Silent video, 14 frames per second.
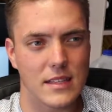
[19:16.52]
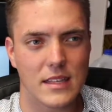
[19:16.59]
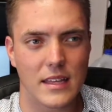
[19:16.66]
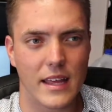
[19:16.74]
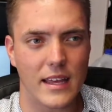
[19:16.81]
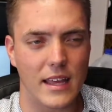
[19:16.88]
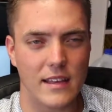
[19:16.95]

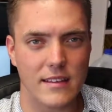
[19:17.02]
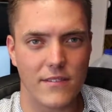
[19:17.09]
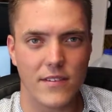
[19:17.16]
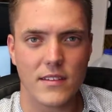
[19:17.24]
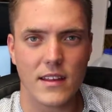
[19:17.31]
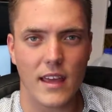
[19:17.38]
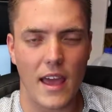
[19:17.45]
at
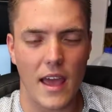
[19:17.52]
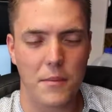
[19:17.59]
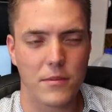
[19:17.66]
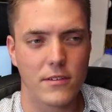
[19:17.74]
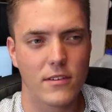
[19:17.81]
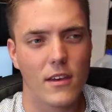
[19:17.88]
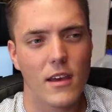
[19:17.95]
50
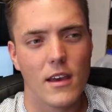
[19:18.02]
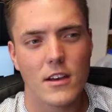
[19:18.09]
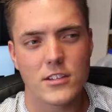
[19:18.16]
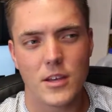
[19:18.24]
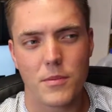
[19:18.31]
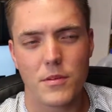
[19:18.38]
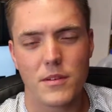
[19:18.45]
amps,
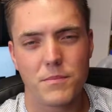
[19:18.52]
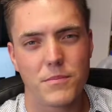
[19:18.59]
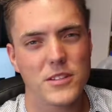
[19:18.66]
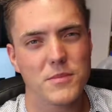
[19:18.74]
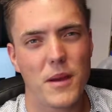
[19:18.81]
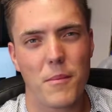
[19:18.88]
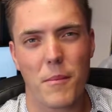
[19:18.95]
so it
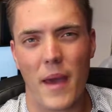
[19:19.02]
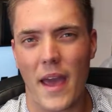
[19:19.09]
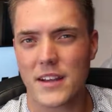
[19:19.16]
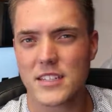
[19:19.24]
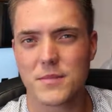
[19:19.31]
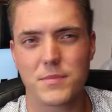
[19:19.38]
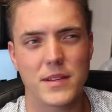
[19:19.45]
puts my
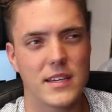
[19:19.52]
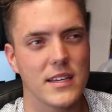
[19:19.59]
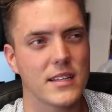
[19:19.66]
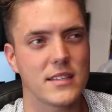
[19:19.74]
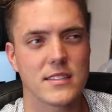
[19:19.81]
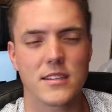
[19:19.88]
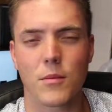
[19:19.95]
max
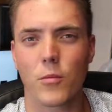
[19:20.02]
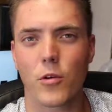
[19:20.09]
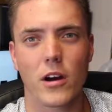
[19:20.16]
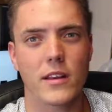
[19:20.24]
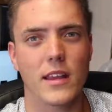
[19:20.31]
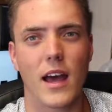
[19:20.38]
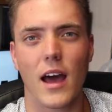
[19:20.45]
speed
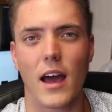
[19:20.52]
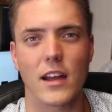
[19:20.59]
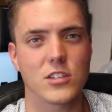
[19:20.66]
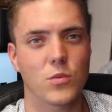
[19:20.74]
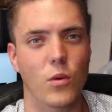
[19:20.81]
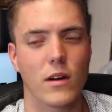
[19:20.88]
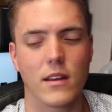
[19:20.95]
somewhere in the high
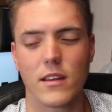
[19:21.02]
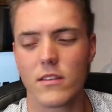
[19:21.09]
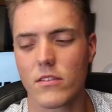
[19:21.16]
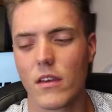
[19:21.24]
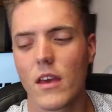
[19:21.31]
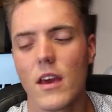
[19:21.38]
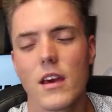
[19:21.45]

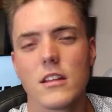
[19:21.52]
20s.